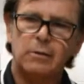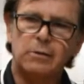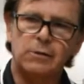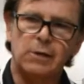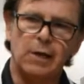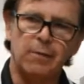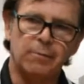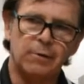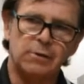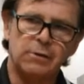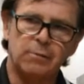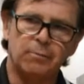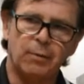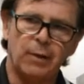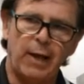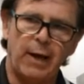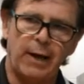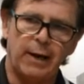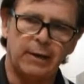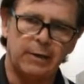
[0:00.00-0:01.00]
Same as the
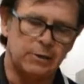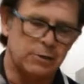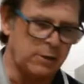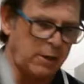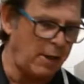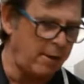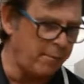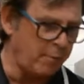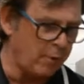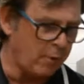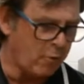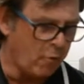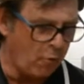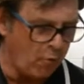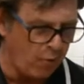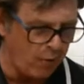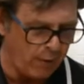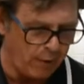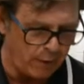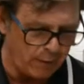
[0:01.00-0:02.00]
black, it's labeled
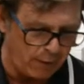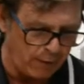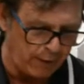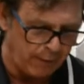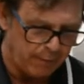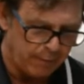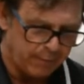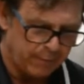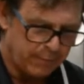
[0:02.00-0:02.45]
accordingly,